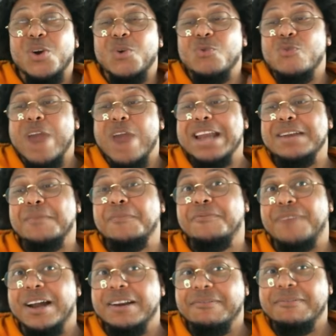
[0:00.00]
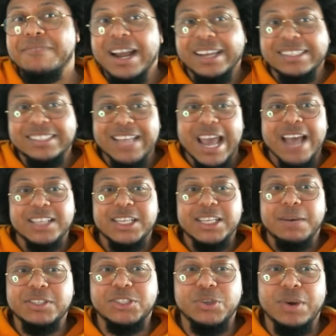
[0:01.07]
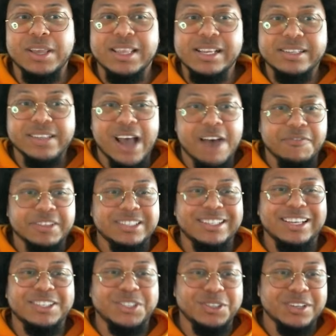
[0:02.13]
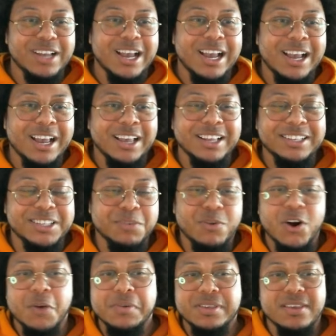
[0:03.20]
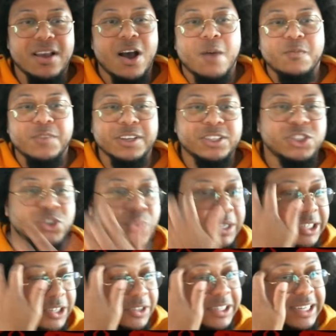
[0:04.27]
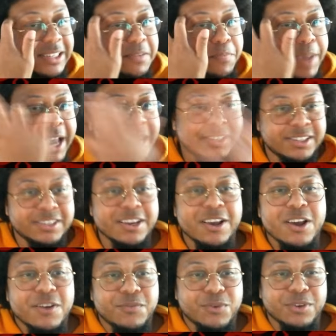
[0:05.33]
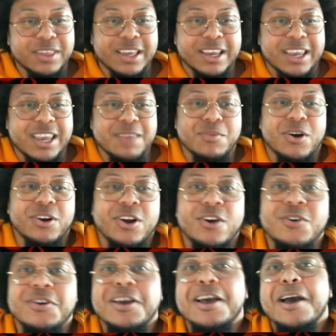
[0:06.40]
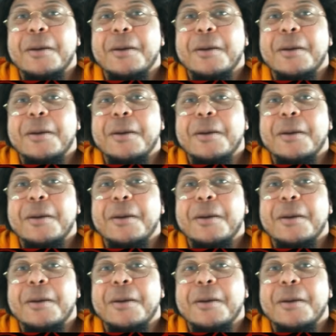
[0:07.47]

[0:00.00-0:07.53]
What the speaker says: Random fun fact, as I was doing this, obviously Temari was the obvious choice to use as a base for the kimono,